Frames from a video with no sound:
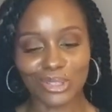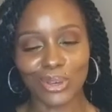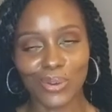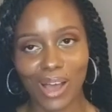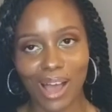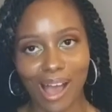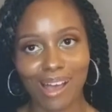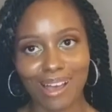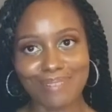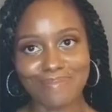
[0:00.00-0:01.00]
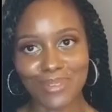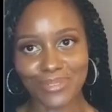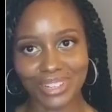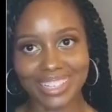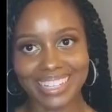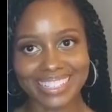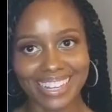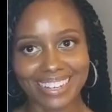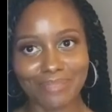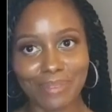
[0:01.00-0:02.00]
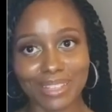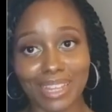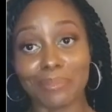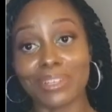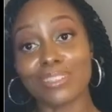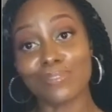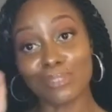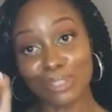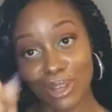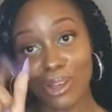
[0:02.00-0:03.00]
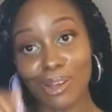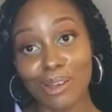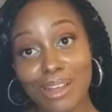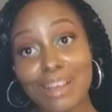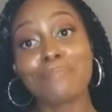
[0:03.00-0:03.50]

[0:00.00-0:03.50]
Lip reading: So I'm really excited about that, because if you saw